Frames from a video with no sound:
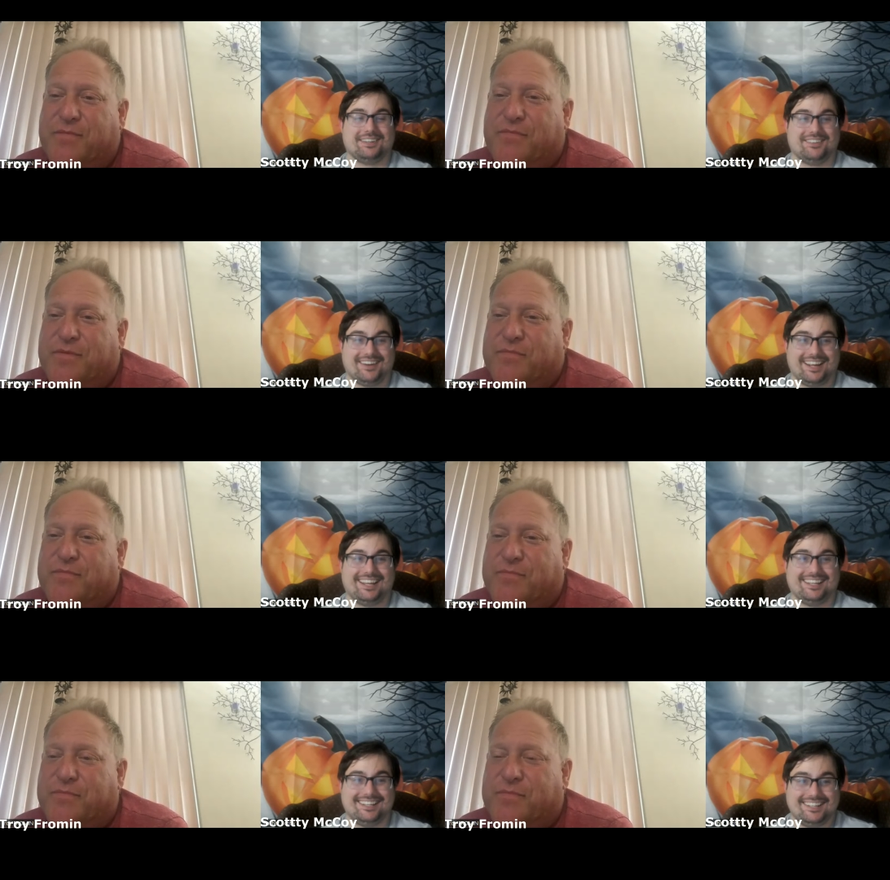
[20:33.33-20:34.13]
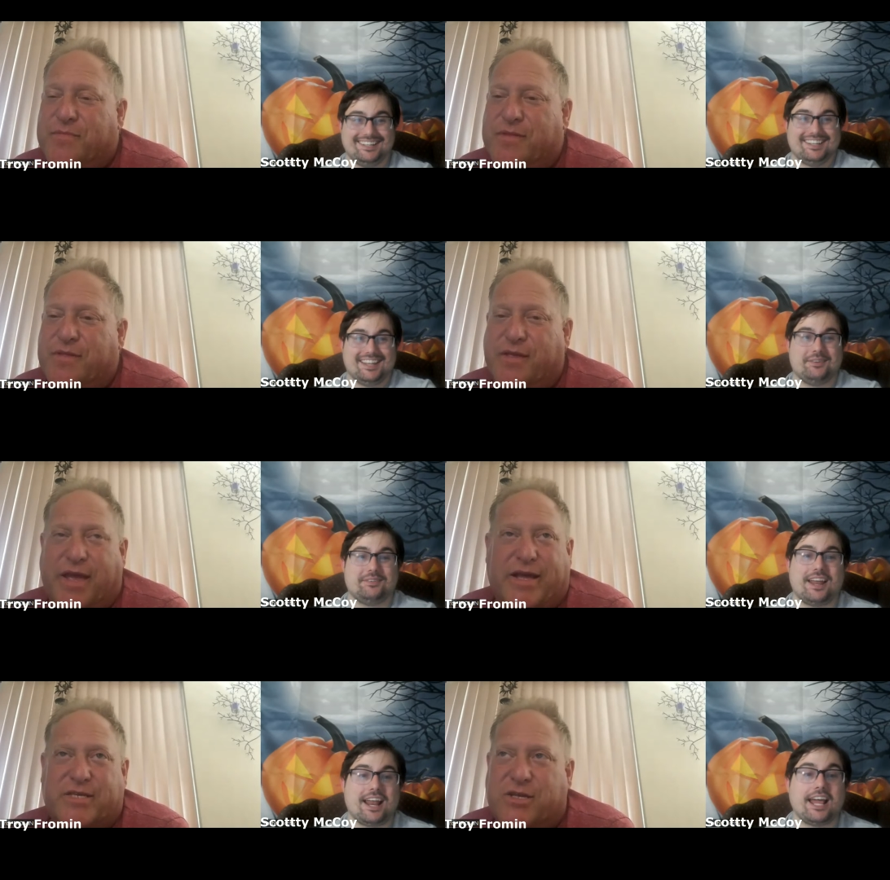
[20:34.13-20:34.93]
Speaker 1: be great.
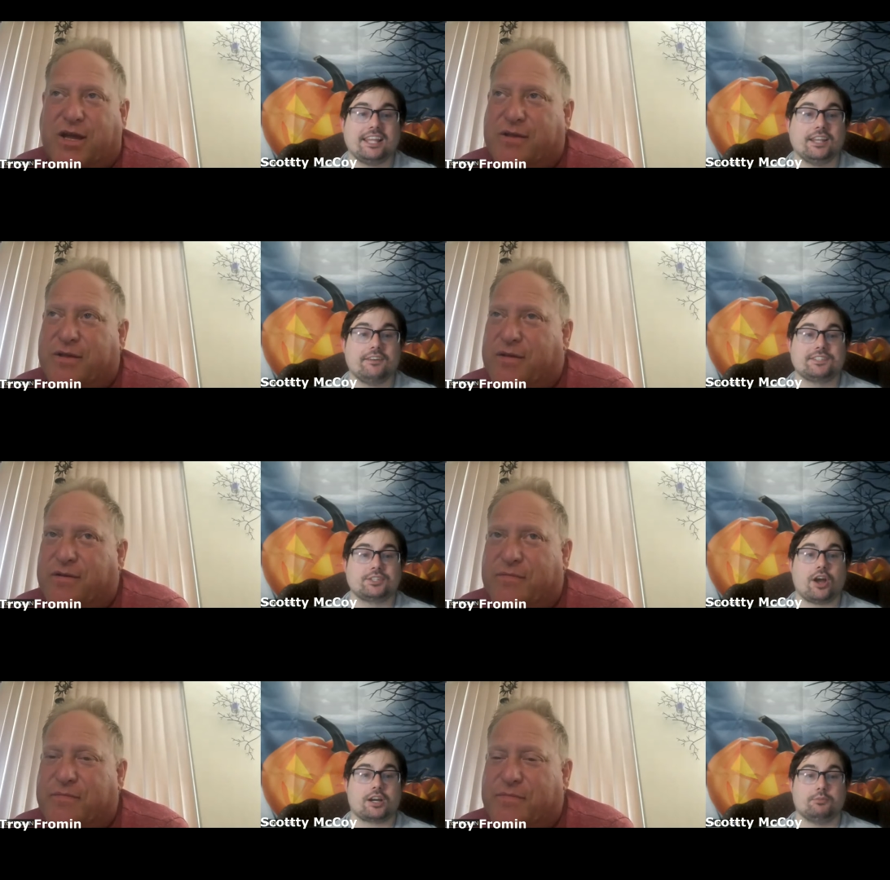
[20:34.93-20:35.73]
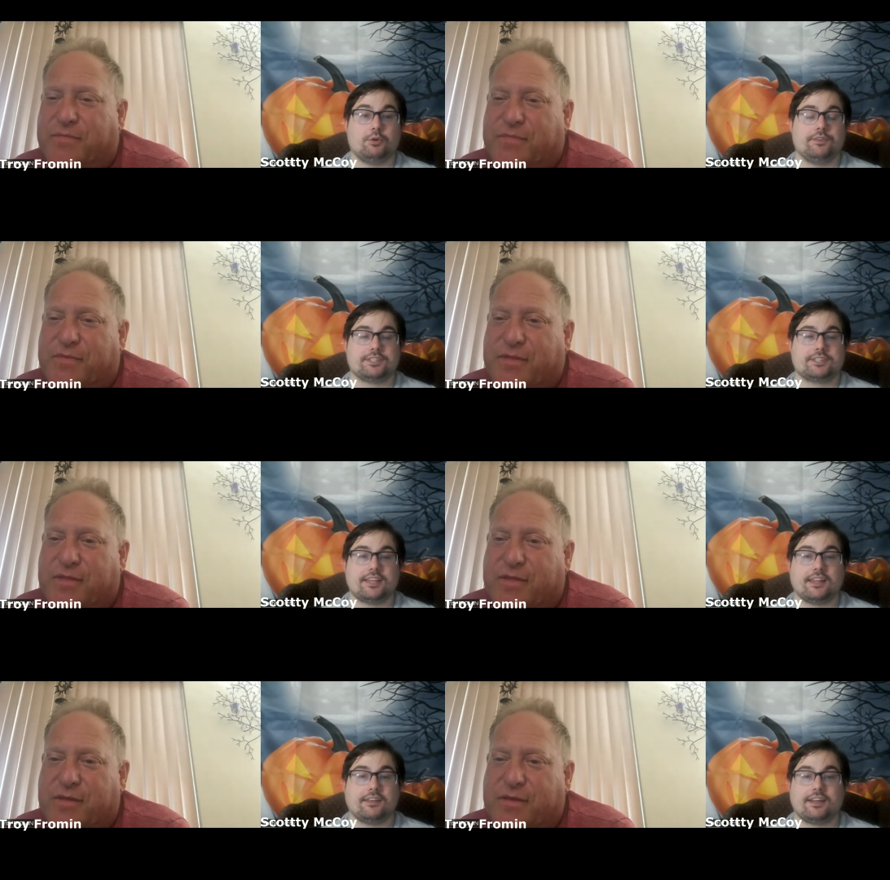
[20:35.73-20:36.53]
Speaker 2: Yeah, so I love stalker movies
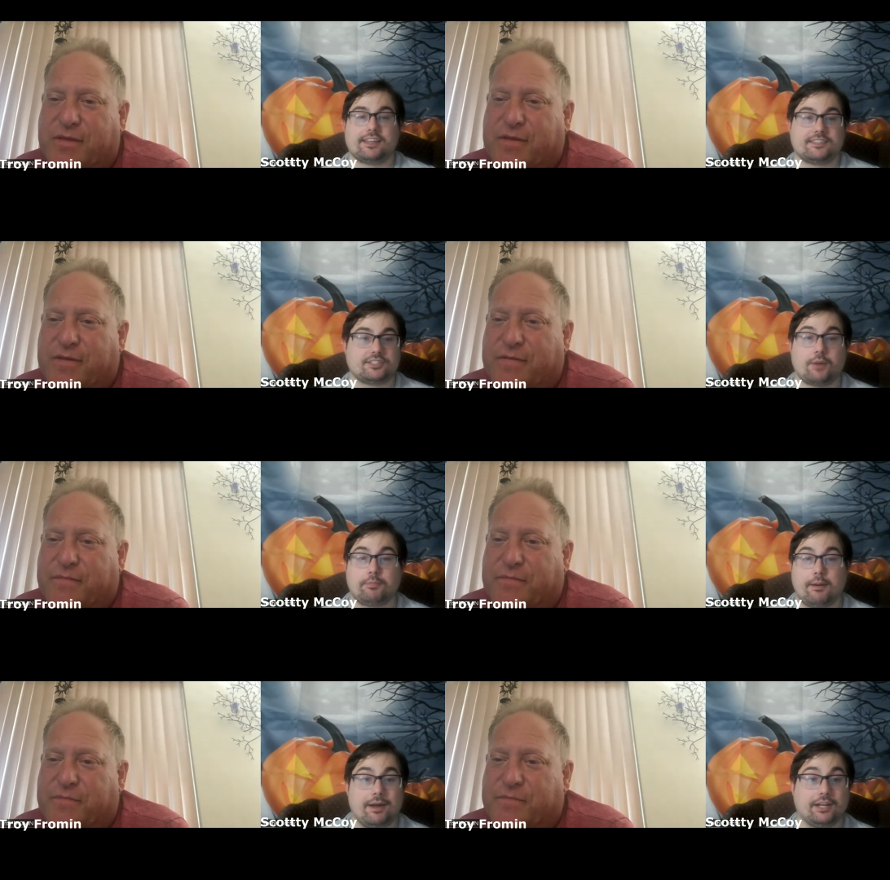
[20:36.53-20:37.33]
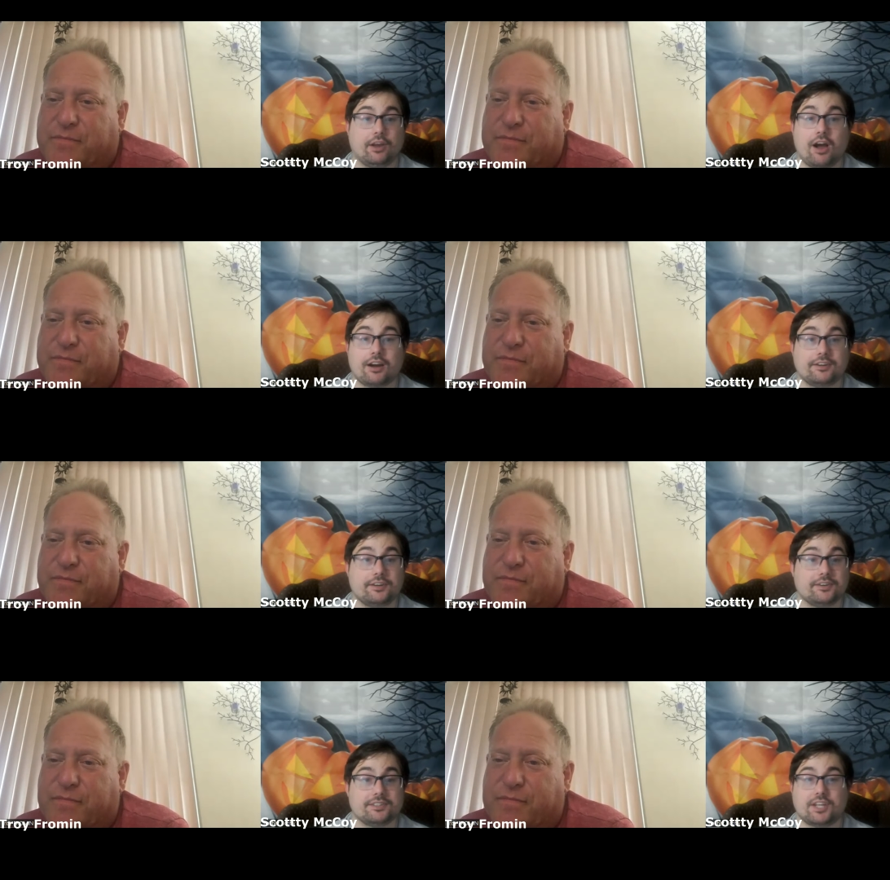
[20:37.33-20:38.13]
because I love like Stalked by My
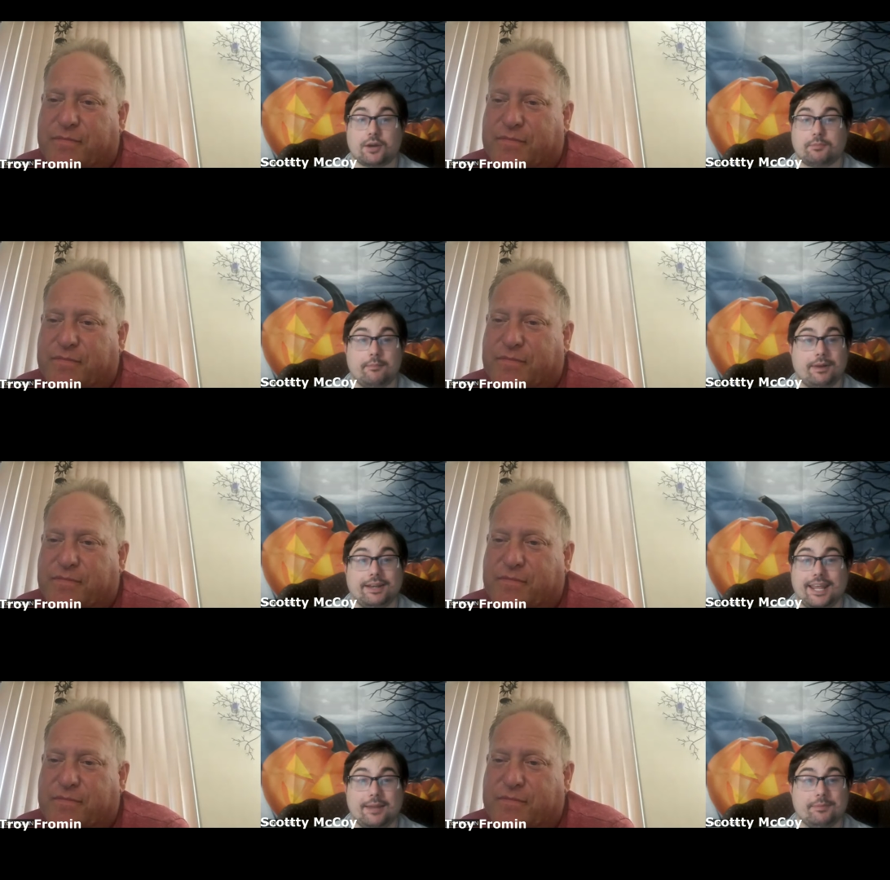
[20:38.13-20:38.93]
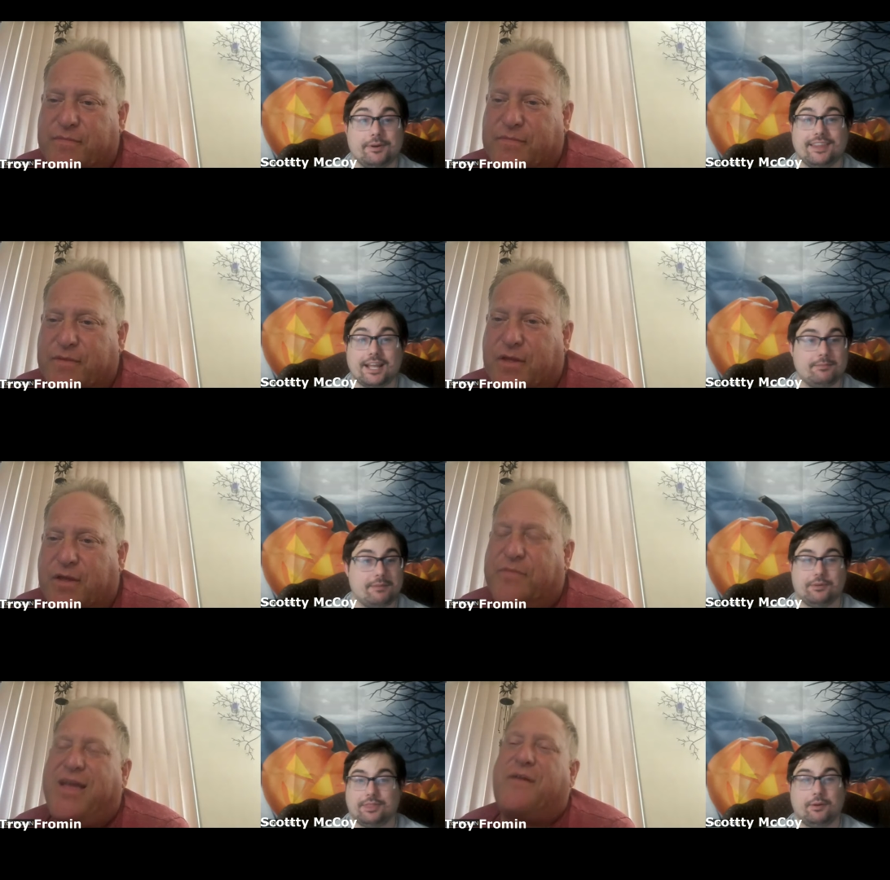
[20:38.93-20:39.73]
Doctor, Stalked by My Neighbor, and they
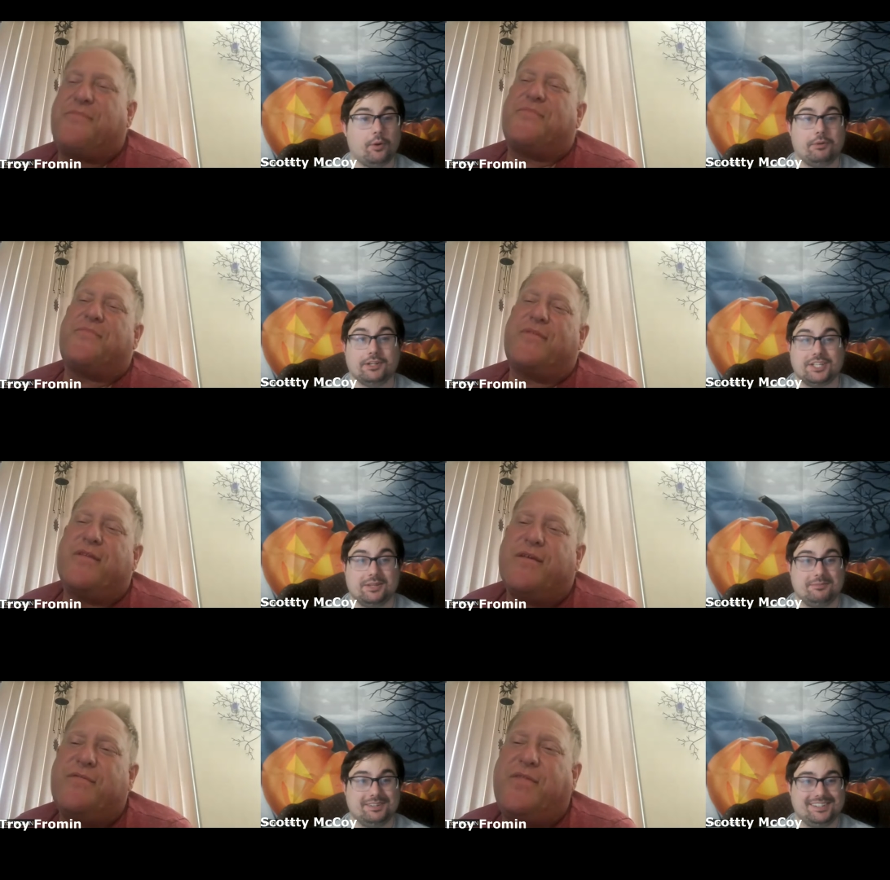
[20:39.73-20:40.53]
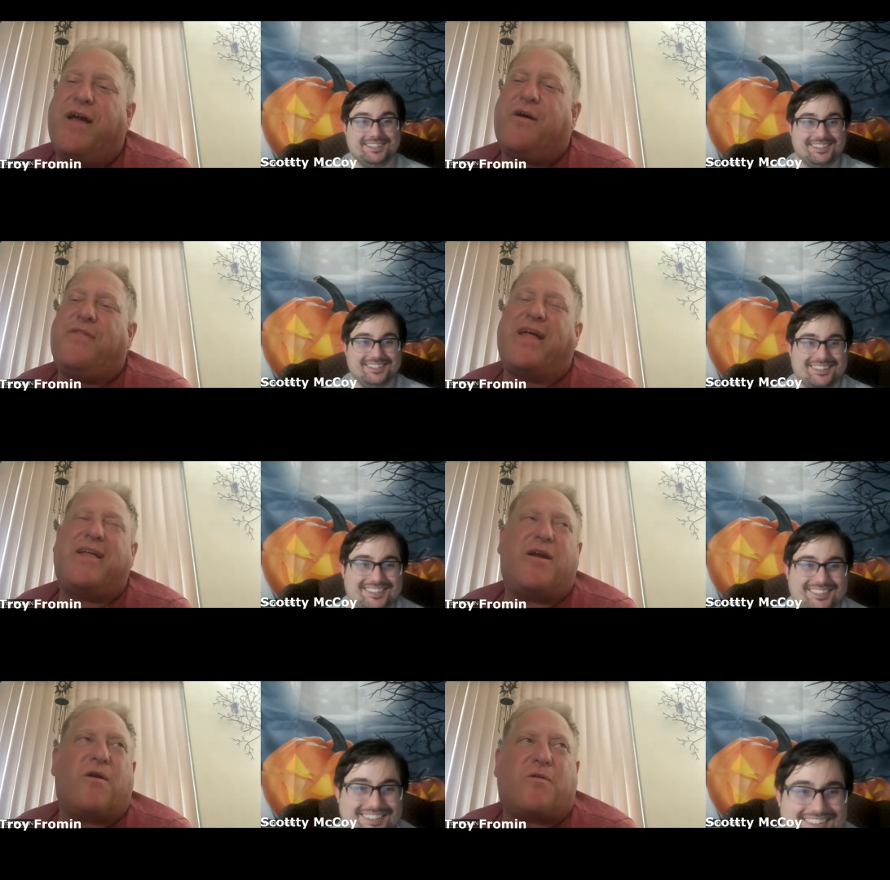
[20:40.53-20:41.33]
come out with a whole bunch of them. Oh,
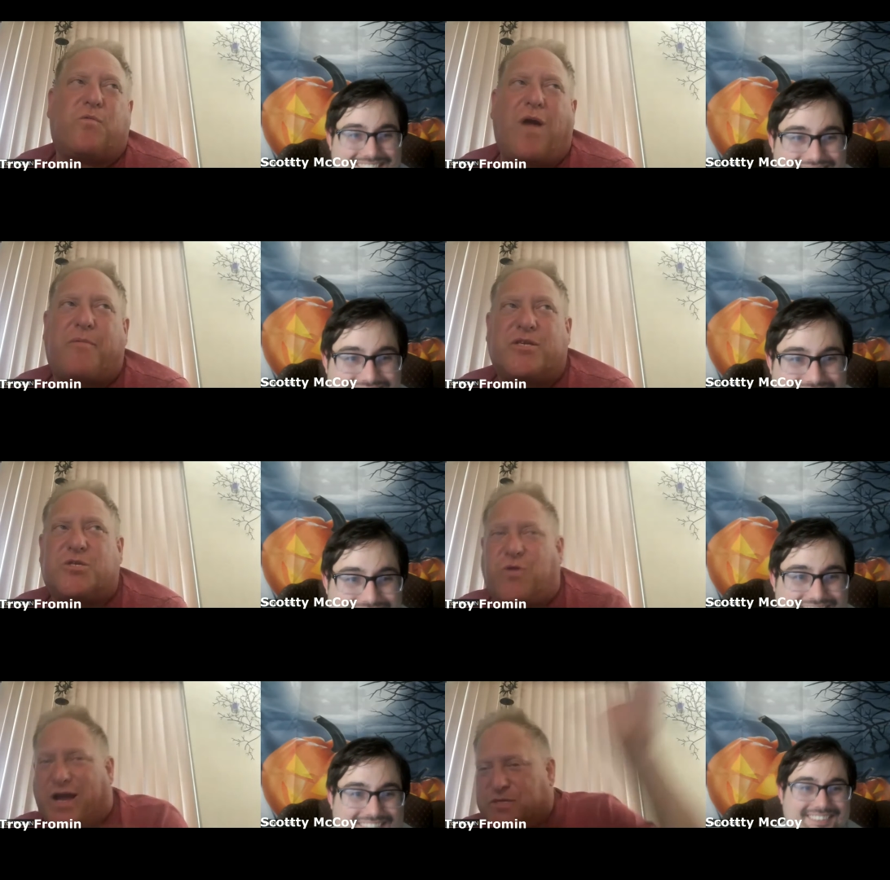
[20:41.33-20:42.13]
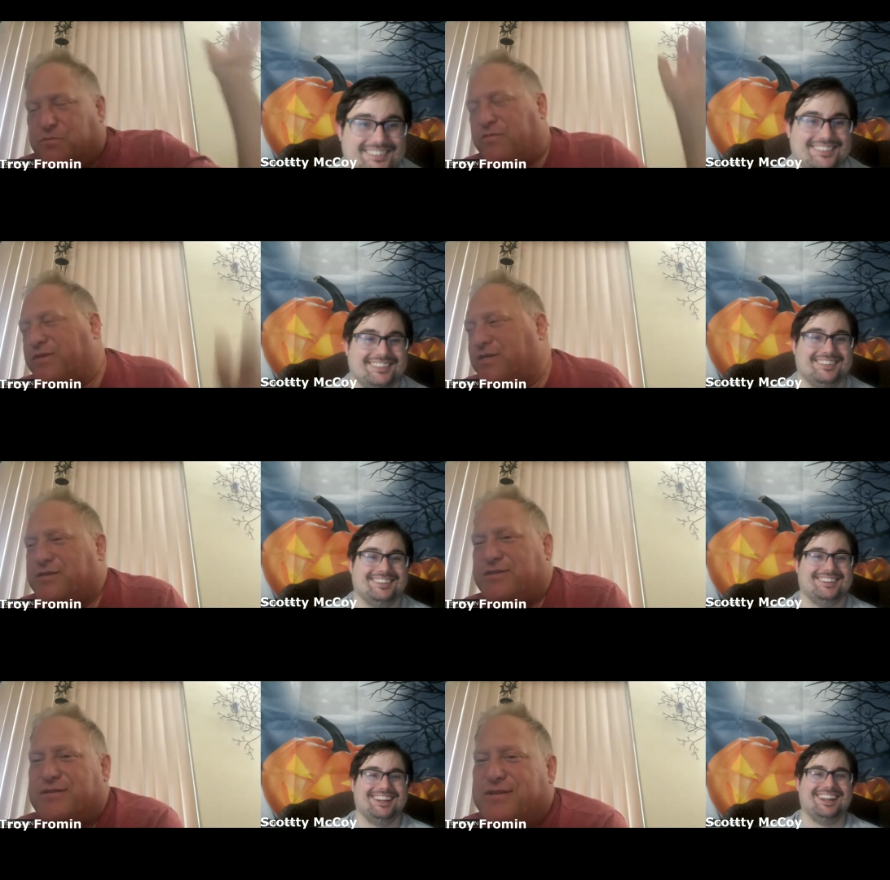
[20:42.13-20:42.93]
that Eric Roberts trash movies.